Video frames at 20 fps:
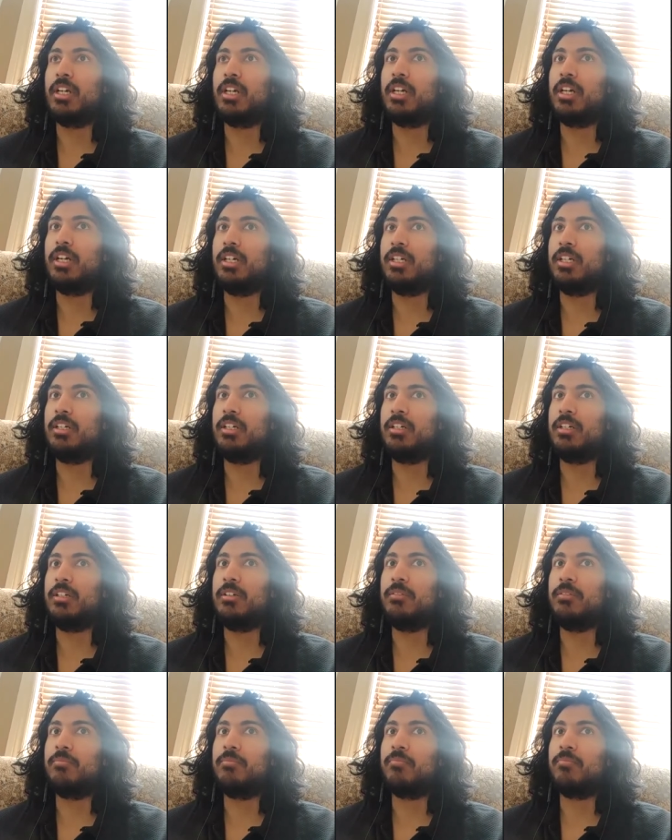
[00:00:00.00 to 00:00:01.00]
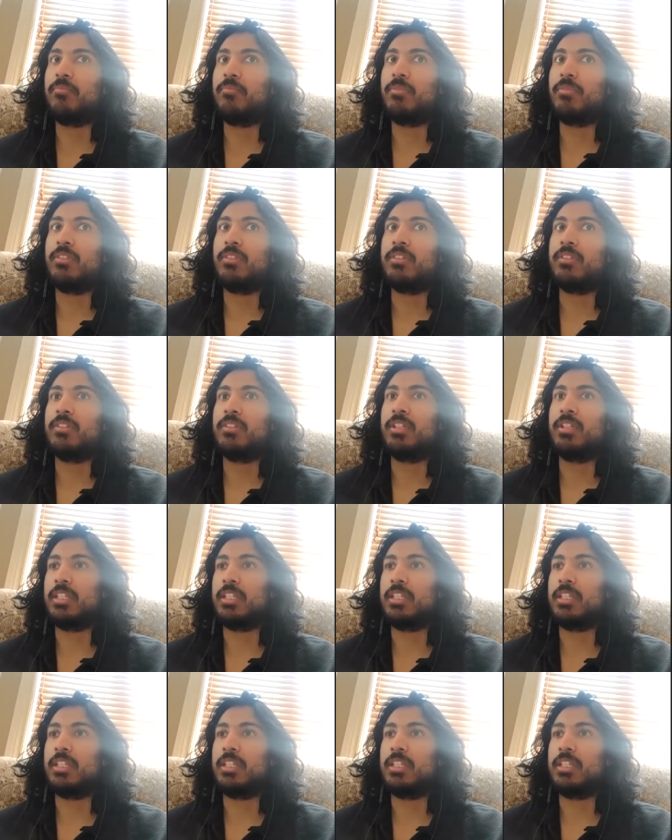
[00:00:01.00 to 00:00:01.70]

uh, like